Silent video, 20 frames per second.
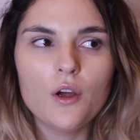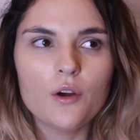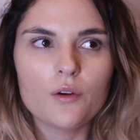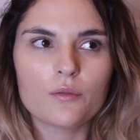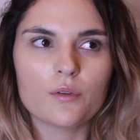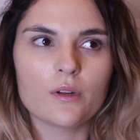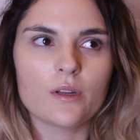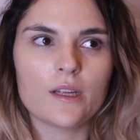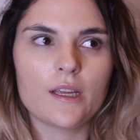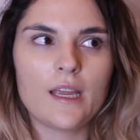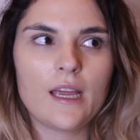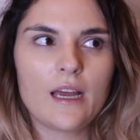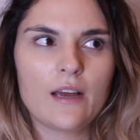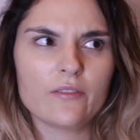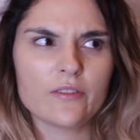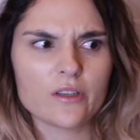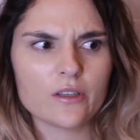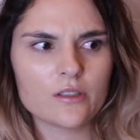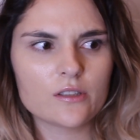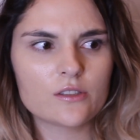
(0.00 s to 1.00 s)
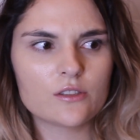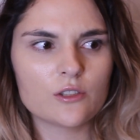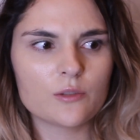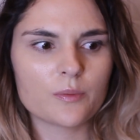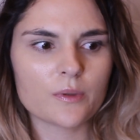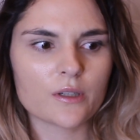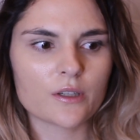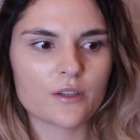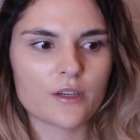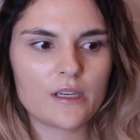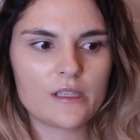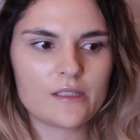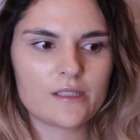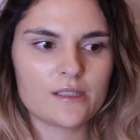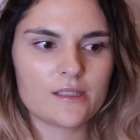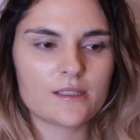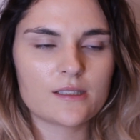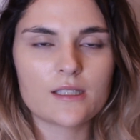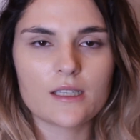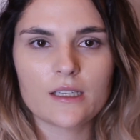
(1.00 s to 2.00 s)
really have a super crazy
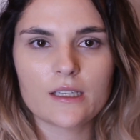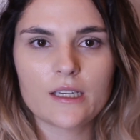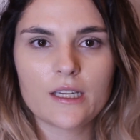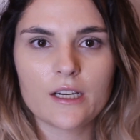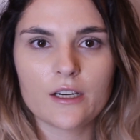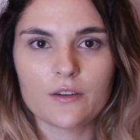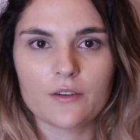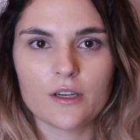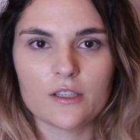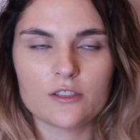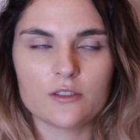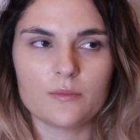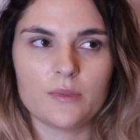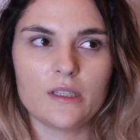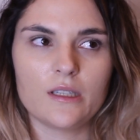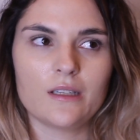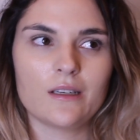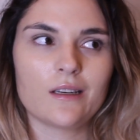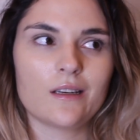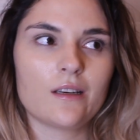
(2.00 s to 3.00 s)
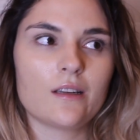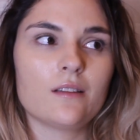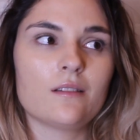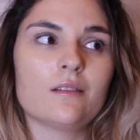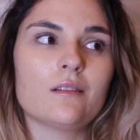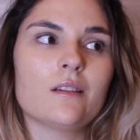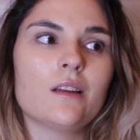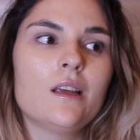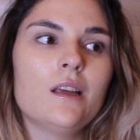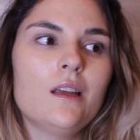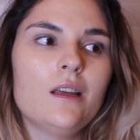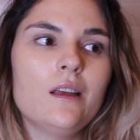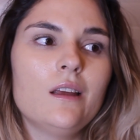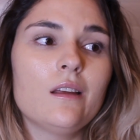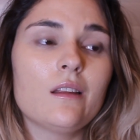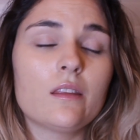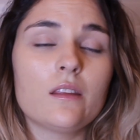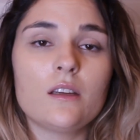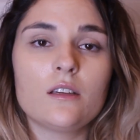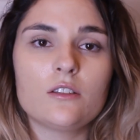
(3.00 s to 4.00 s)
skincare regimen. I didn't
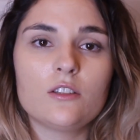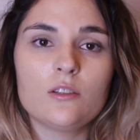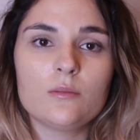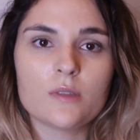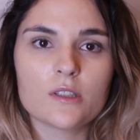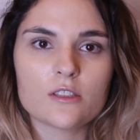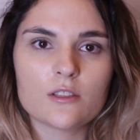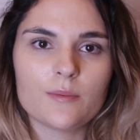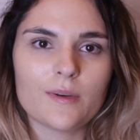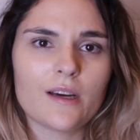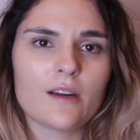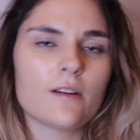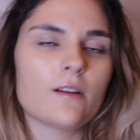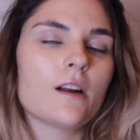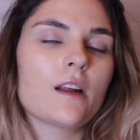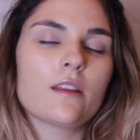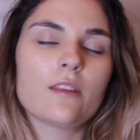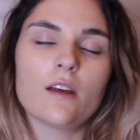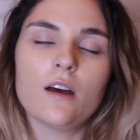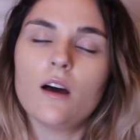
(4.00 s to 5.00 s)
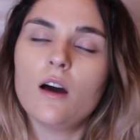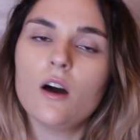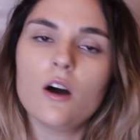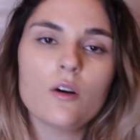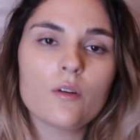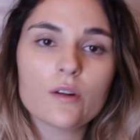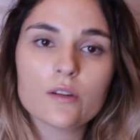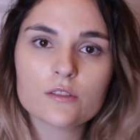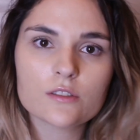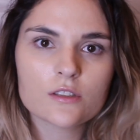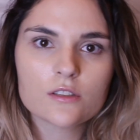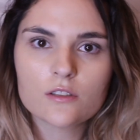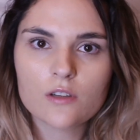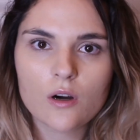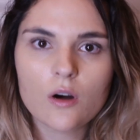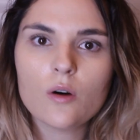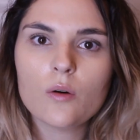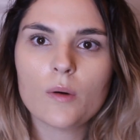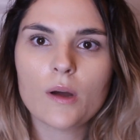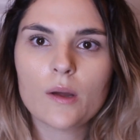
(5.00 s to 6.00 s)
think too much about it. I thought, oh, it'll just
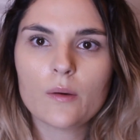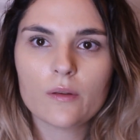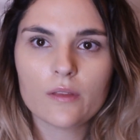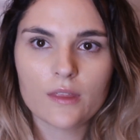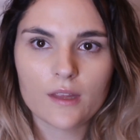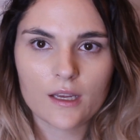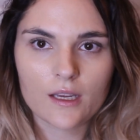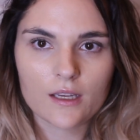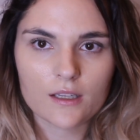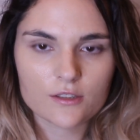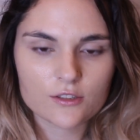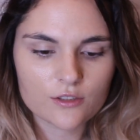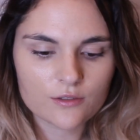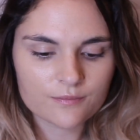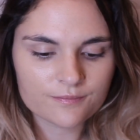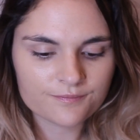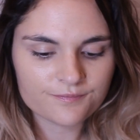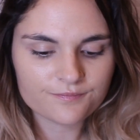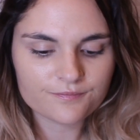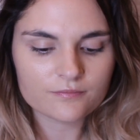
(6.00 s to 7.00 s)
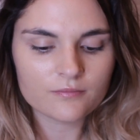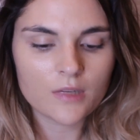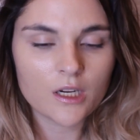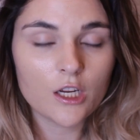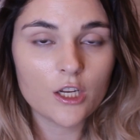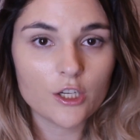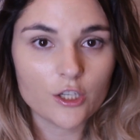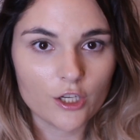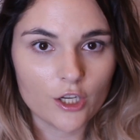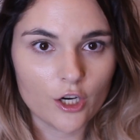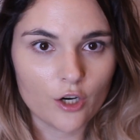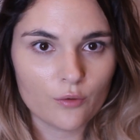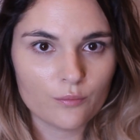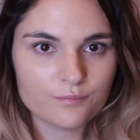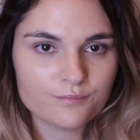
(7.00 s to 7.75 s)
go away with age. No.